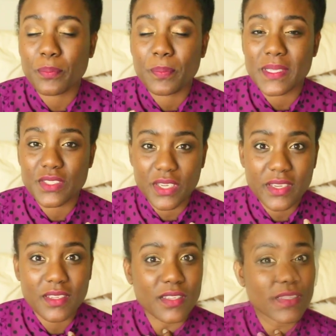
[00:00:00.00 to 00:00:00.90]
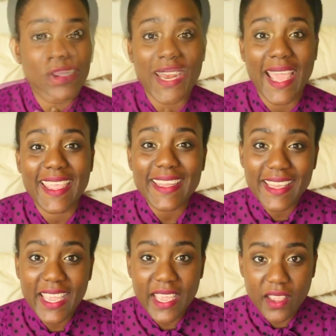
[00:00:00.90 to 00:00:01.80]
particularly when I
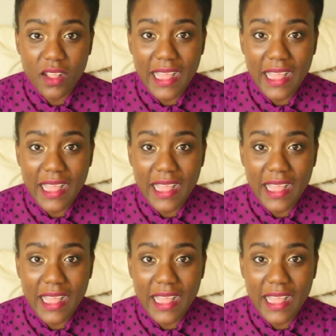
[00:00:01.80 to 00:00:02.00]
eat kale,